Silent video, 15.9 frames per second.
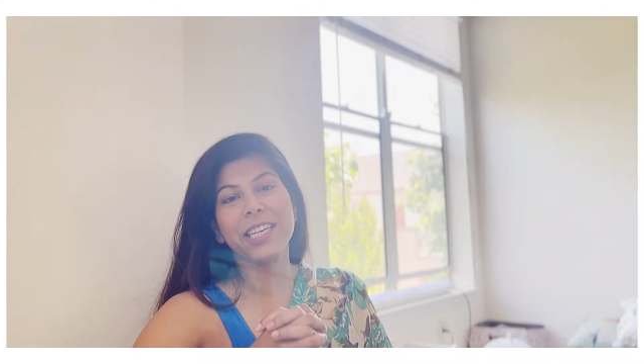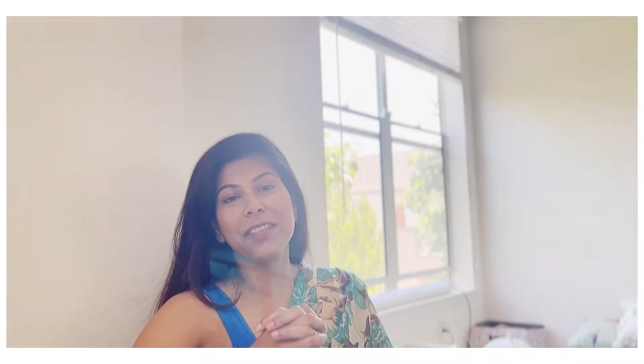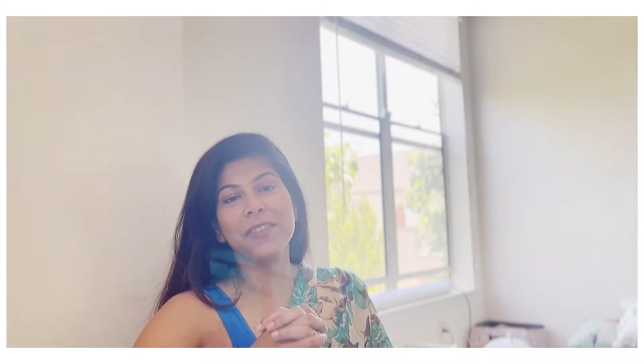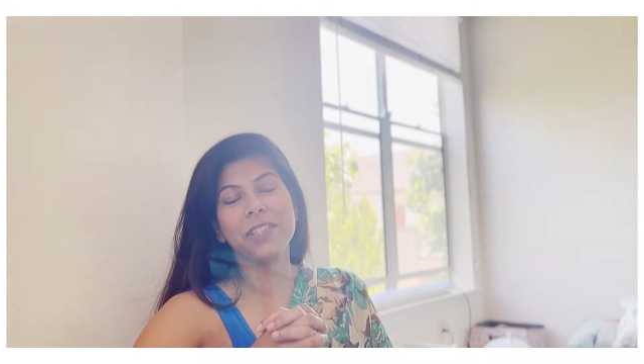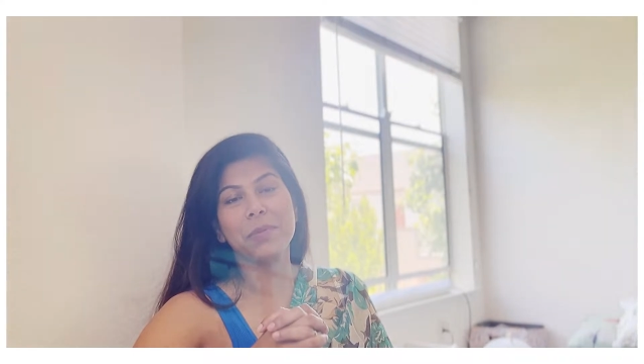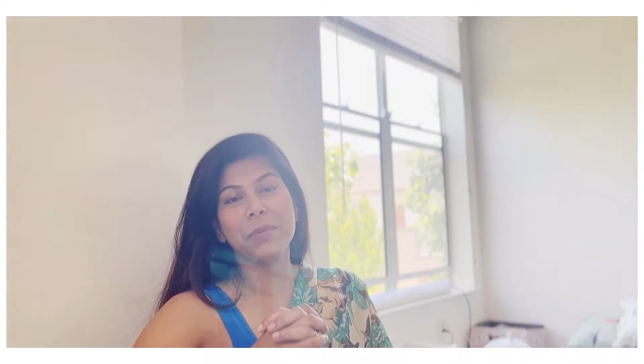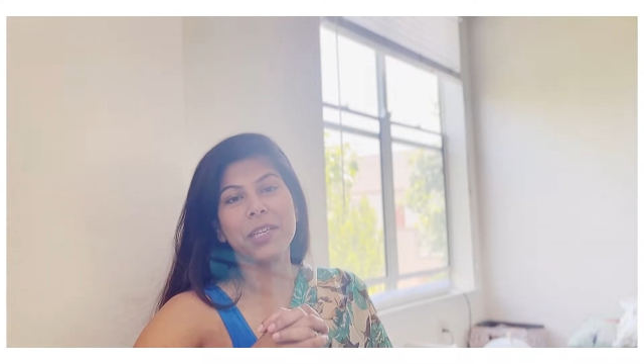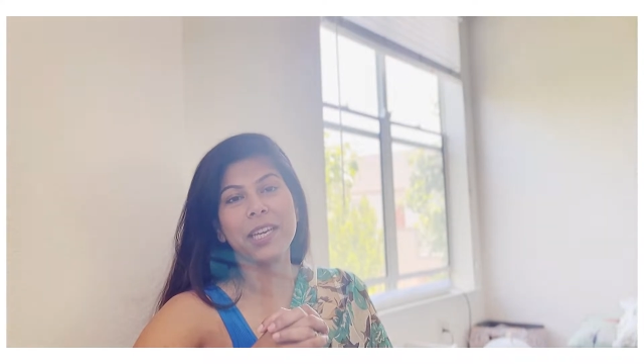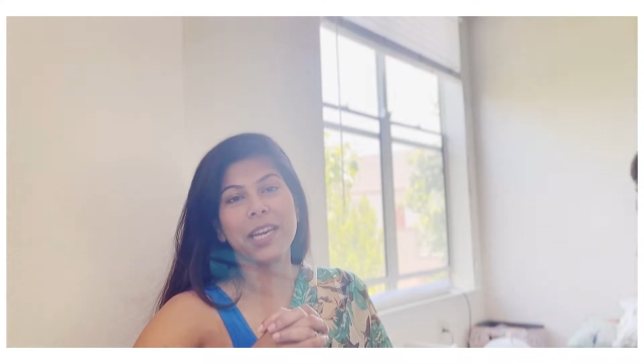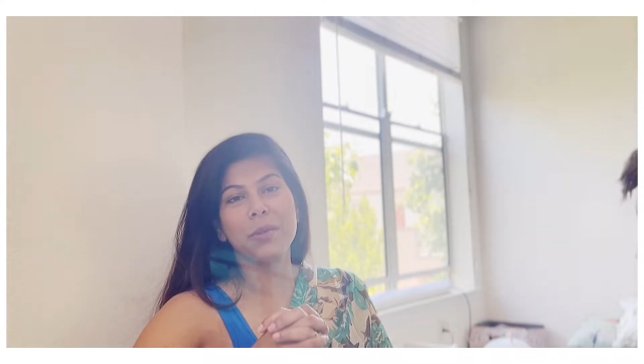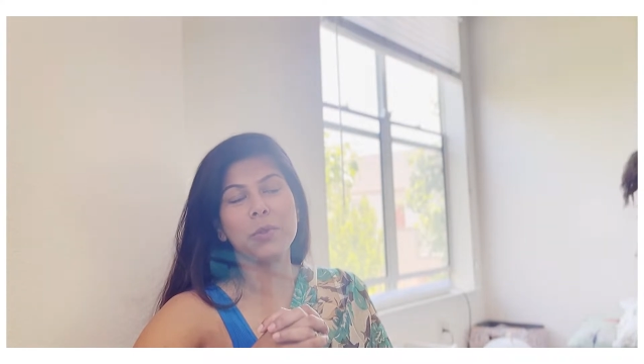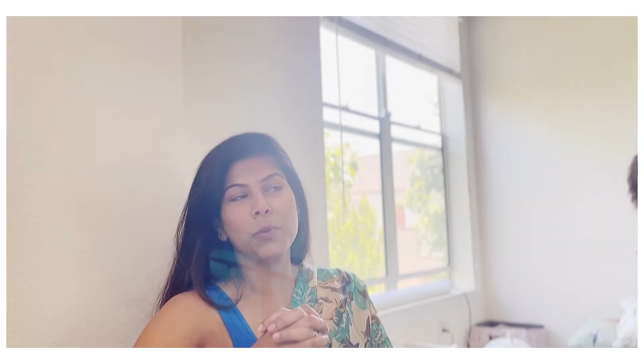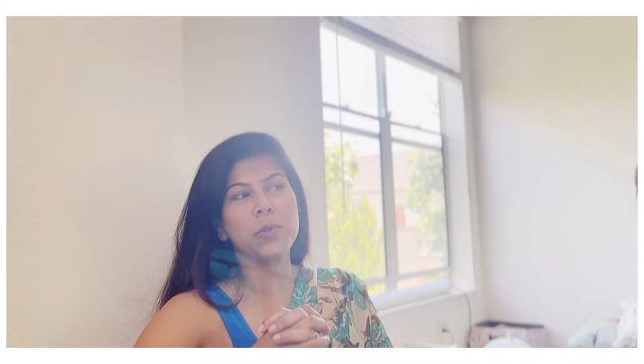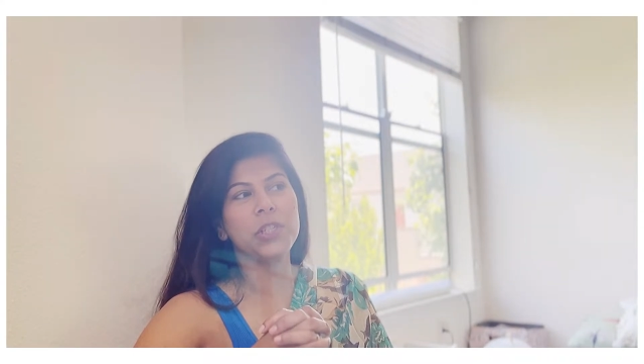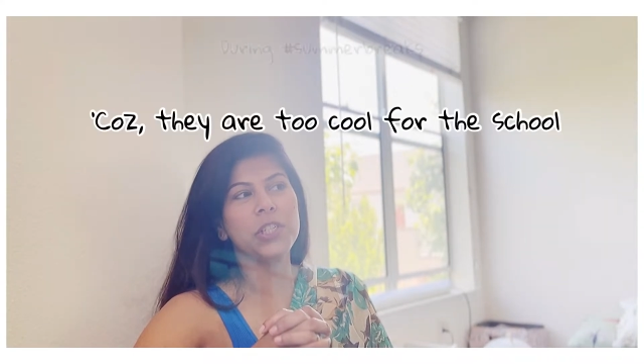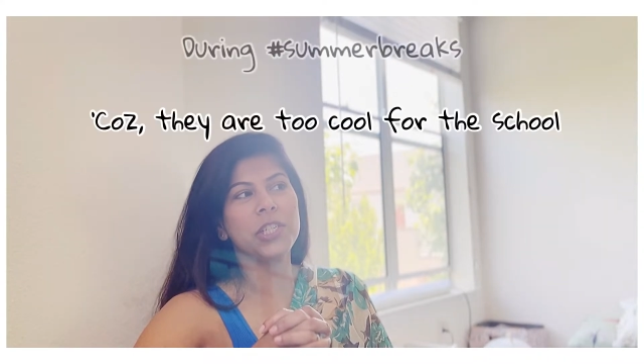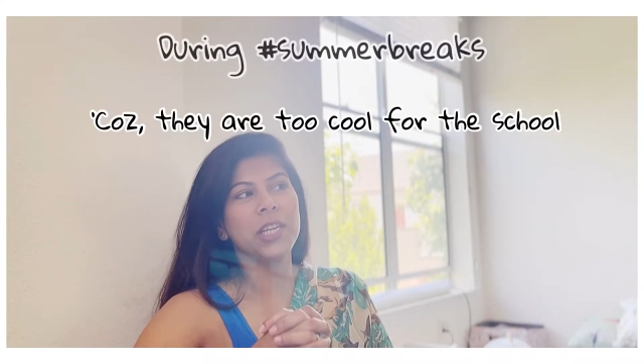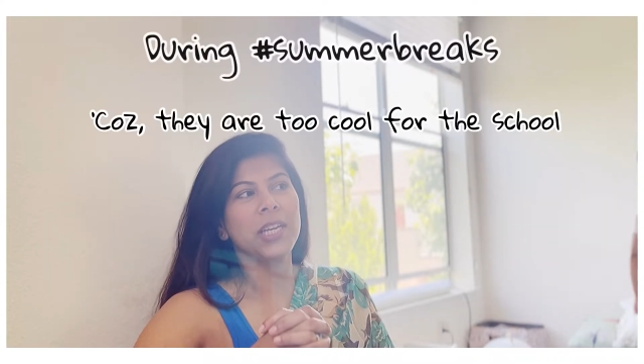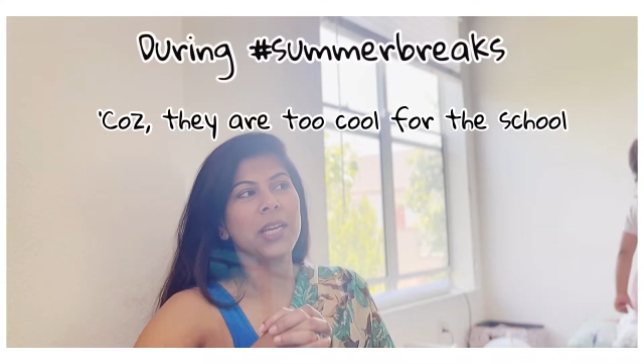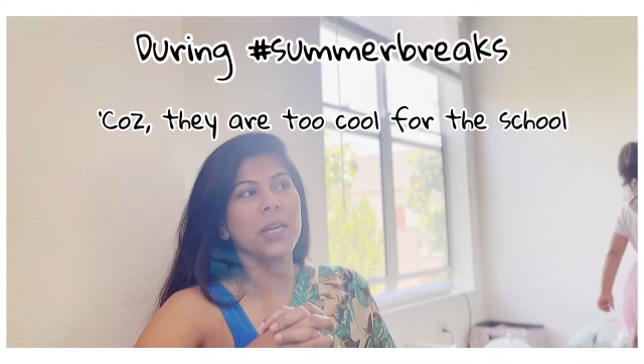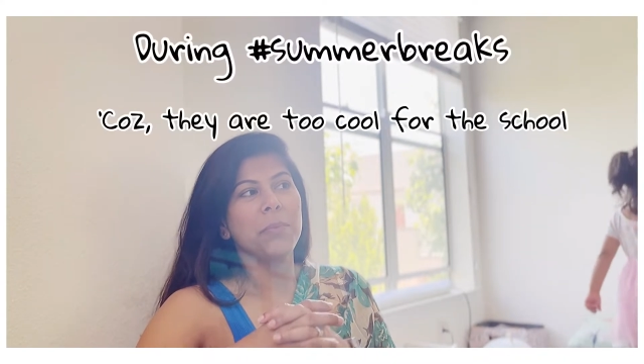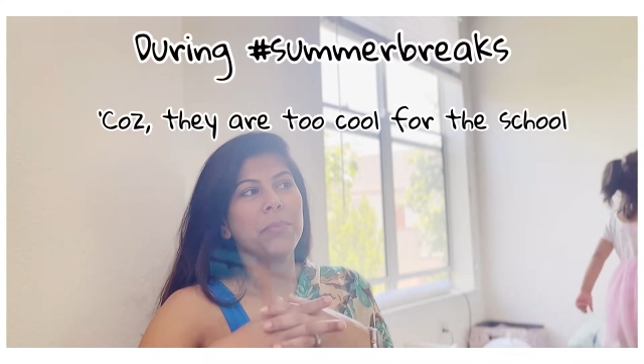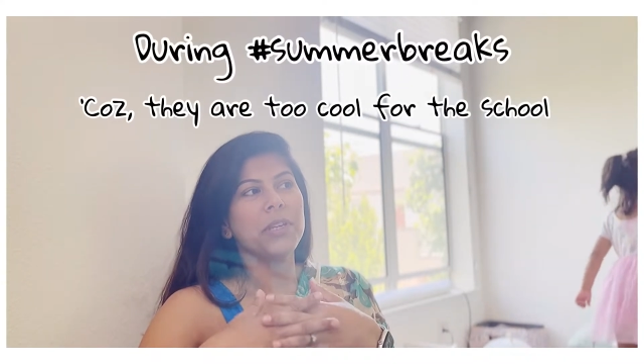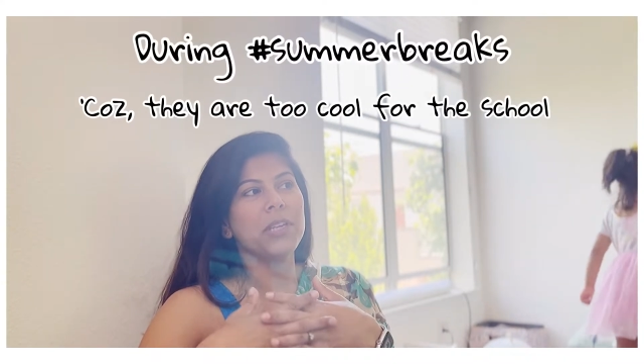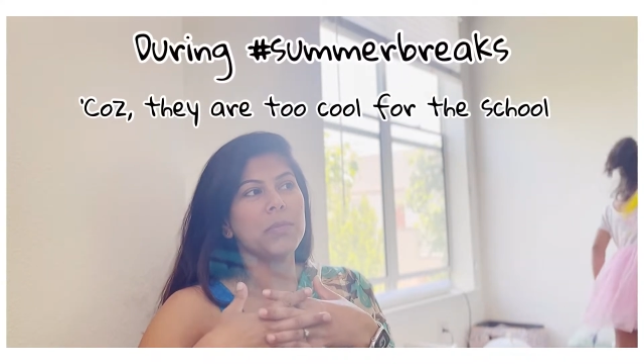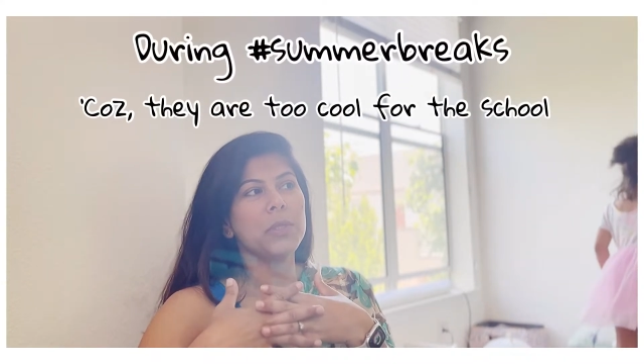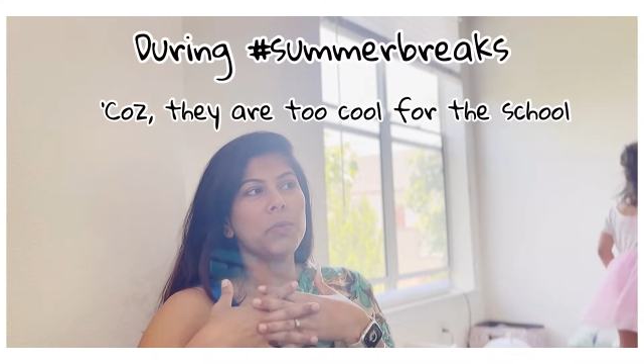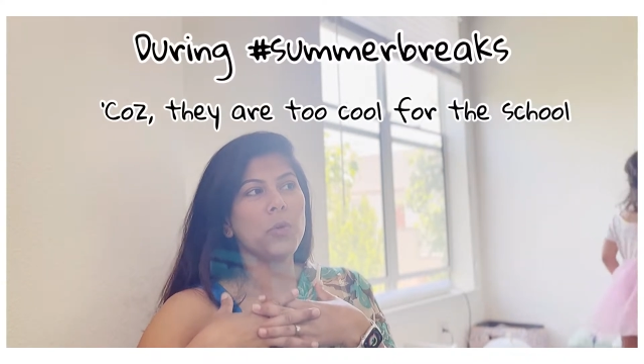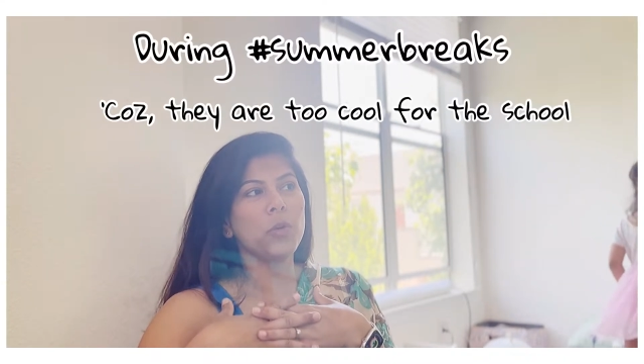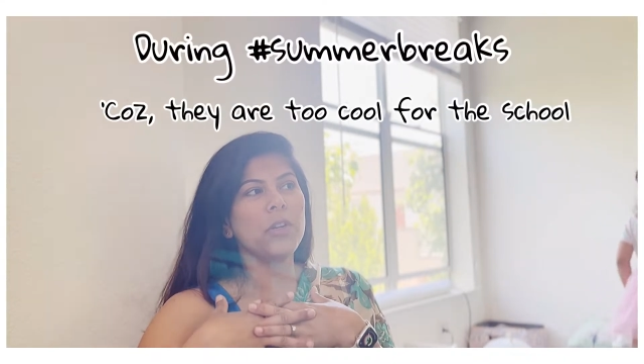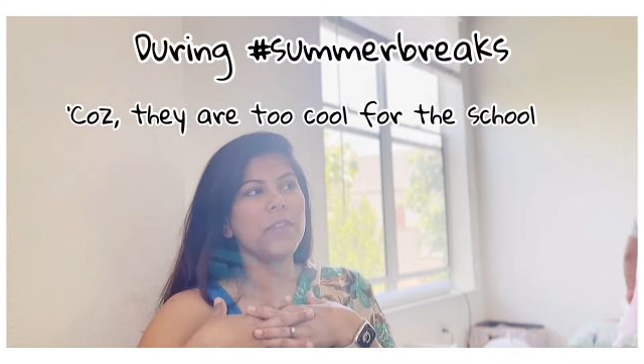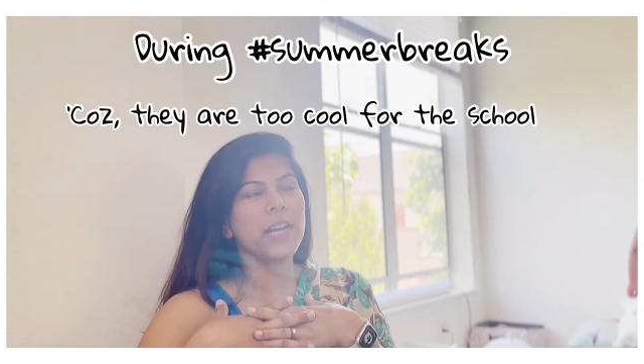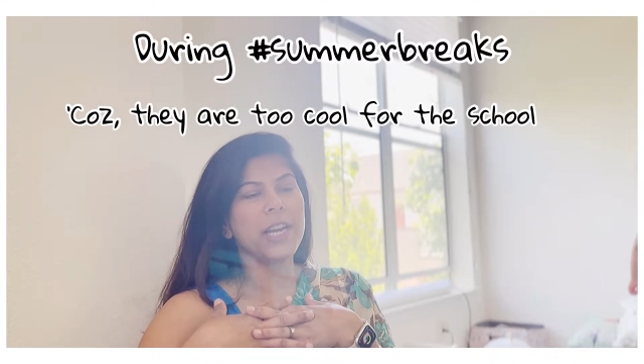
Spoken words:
of summer camps, which becomes more of